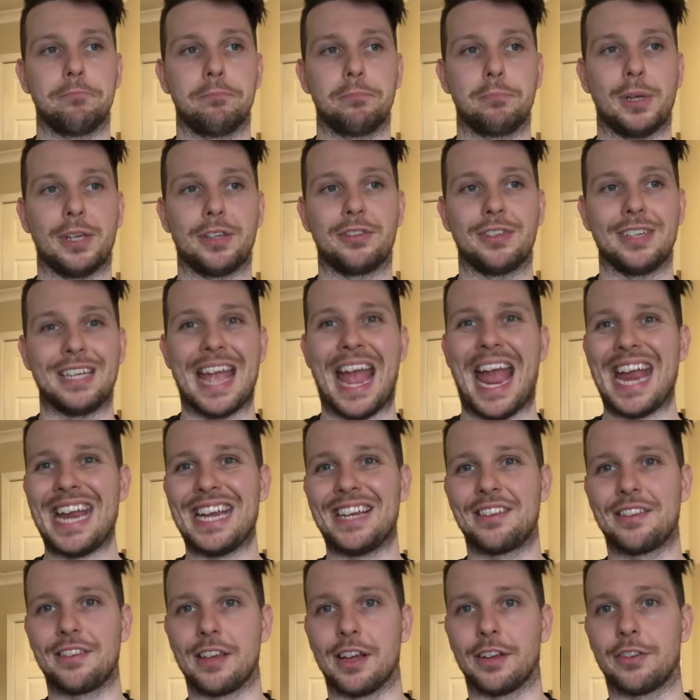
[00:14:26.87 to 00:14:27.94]
basically
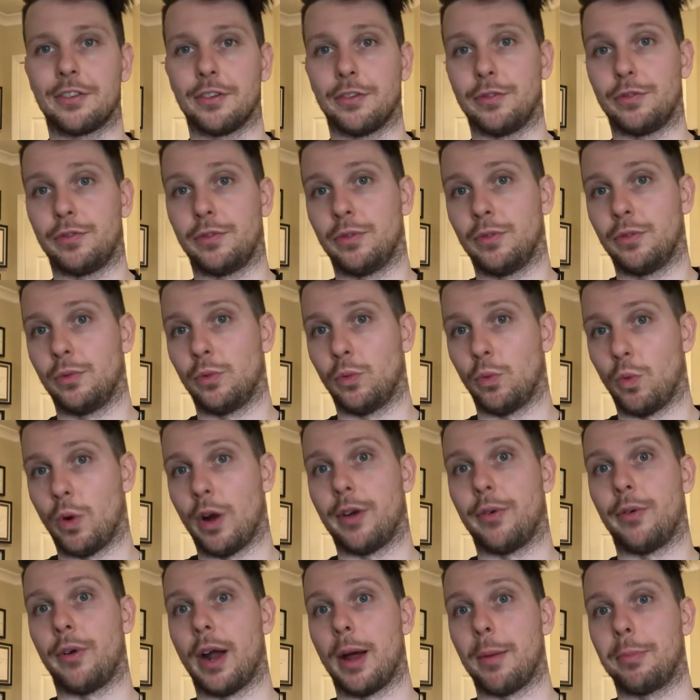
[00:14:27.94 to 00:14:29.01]
8 sets of
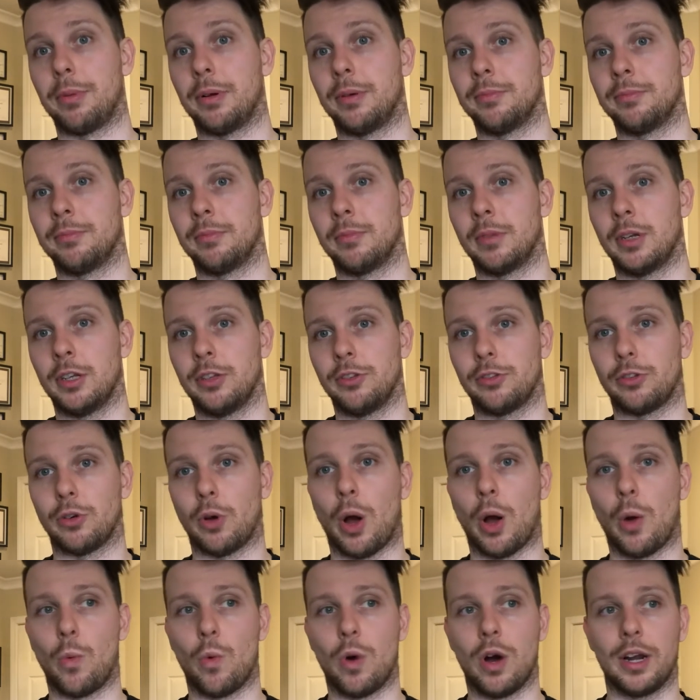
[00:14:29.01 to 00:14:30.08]
1 rep. So
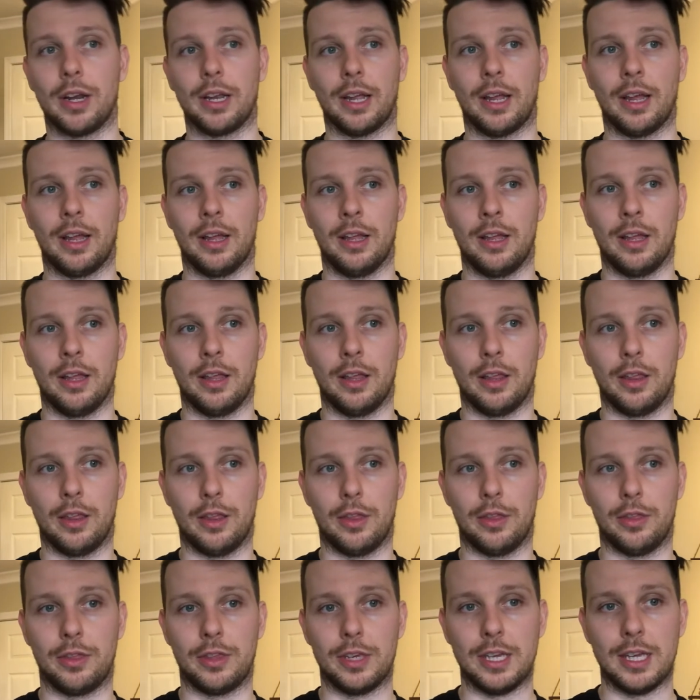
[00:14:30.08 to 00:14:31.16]
I want
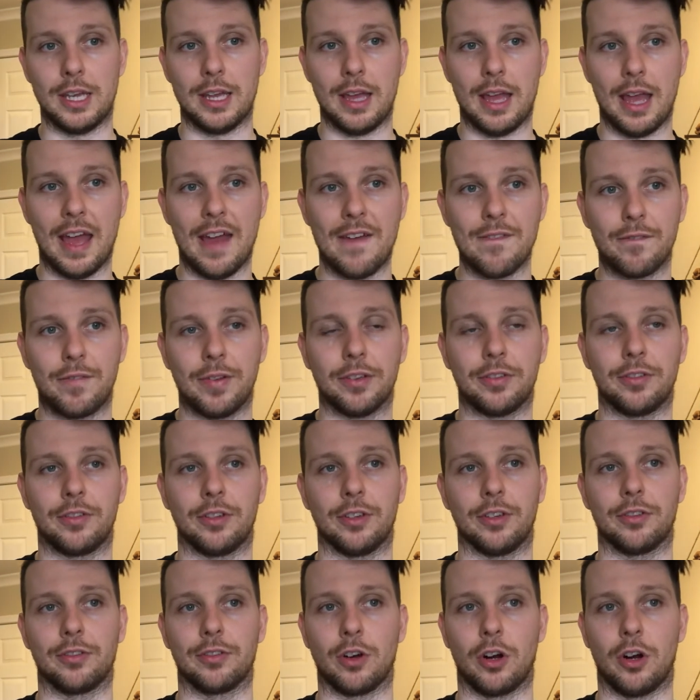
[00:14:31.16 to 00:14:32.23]
the
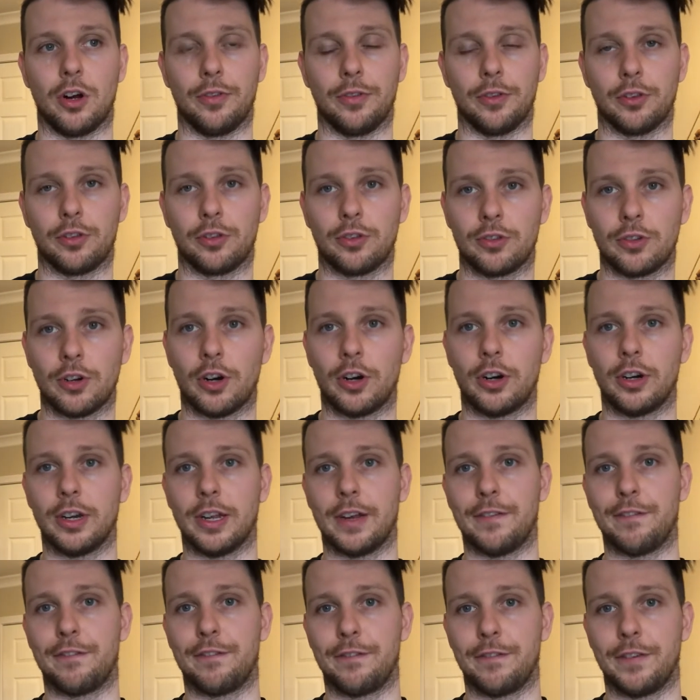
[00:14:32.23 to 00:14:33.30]
emphasis on the start
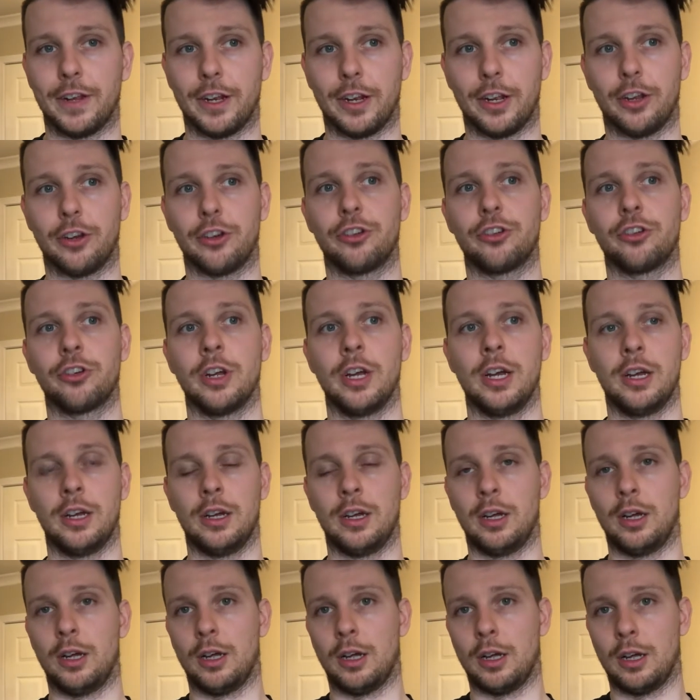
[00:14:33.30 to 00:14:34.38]
and finish
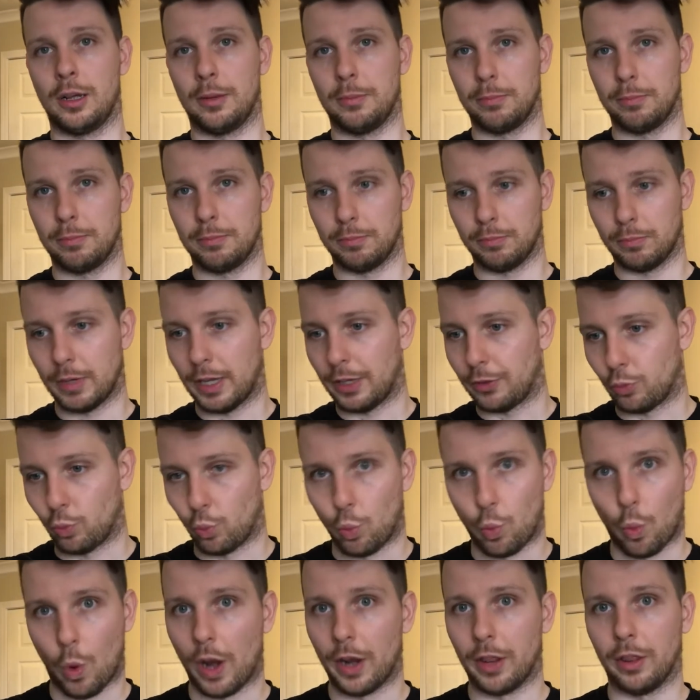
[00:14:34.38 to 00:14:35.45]
as
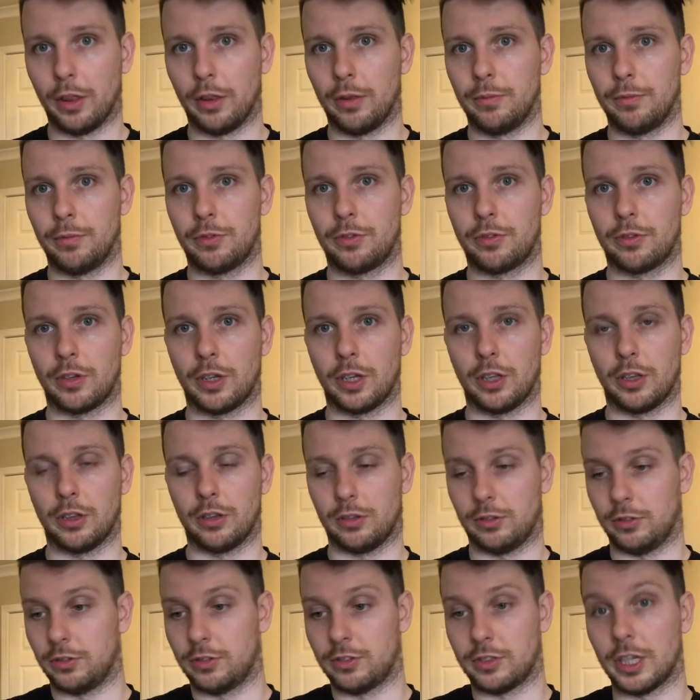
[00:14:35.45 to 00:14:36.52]
one
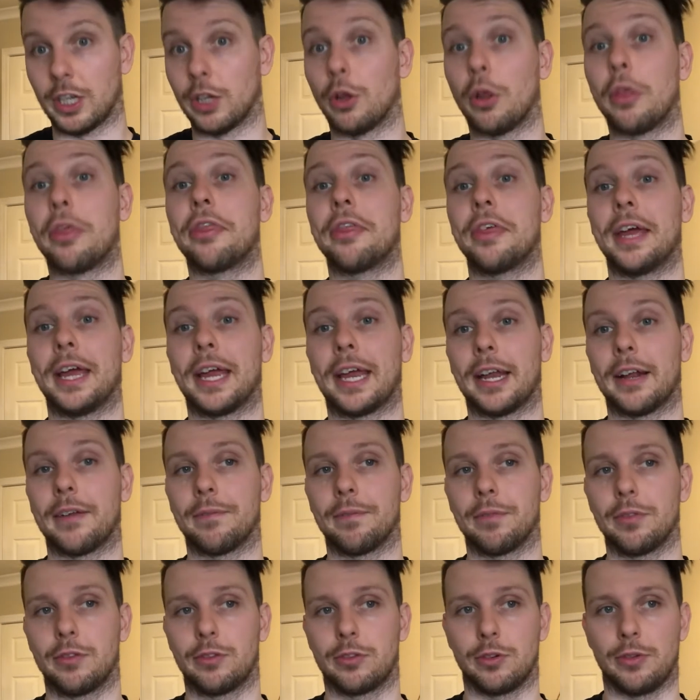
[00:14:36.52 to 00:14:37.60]
single thing,
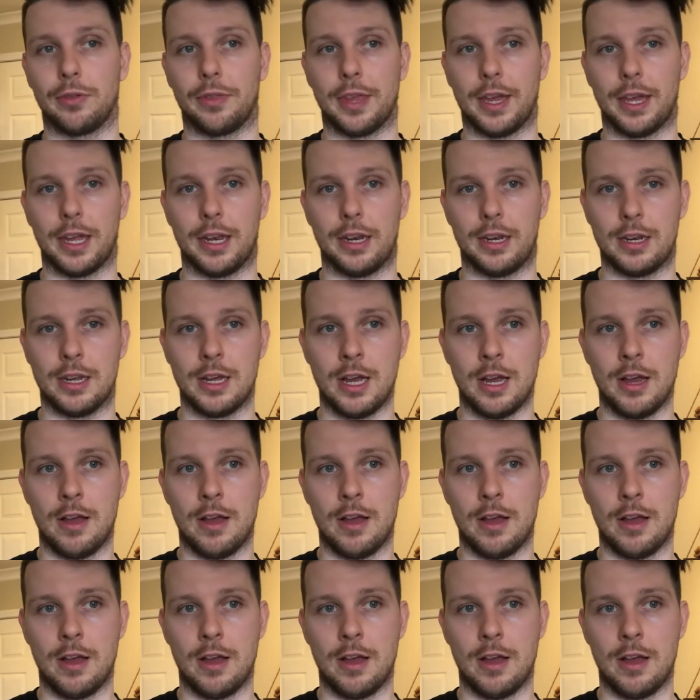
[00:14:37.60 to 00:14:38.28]
so then